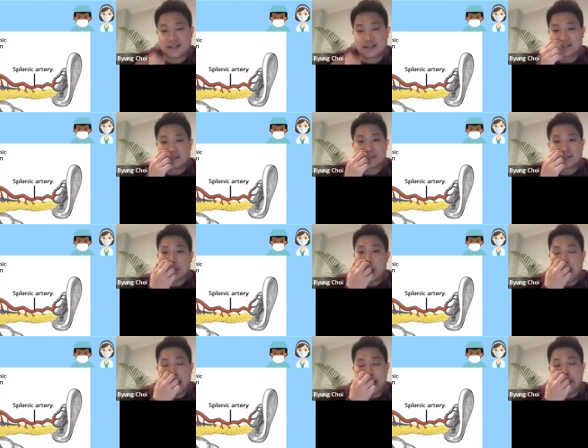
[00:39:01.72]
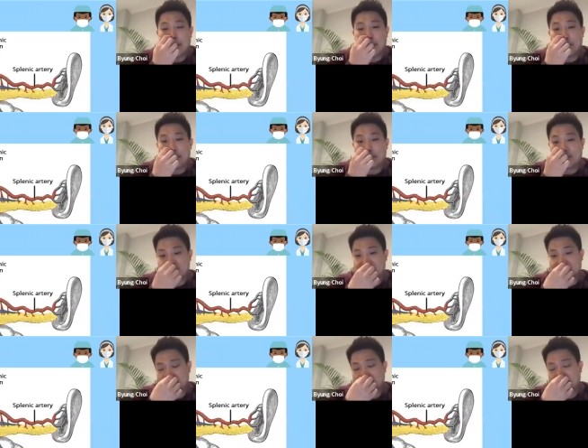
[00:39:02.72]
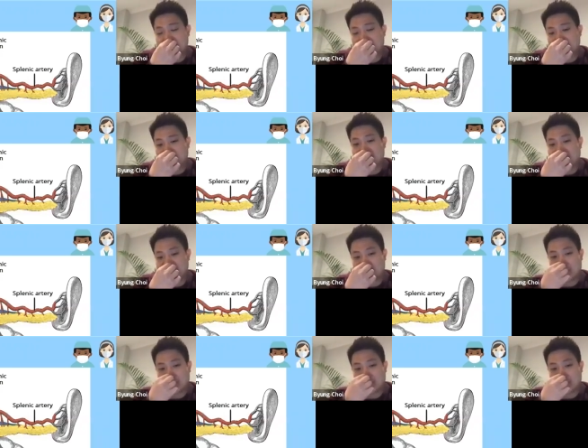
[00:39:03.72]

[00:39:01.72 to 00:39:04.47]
axis, superior and inferior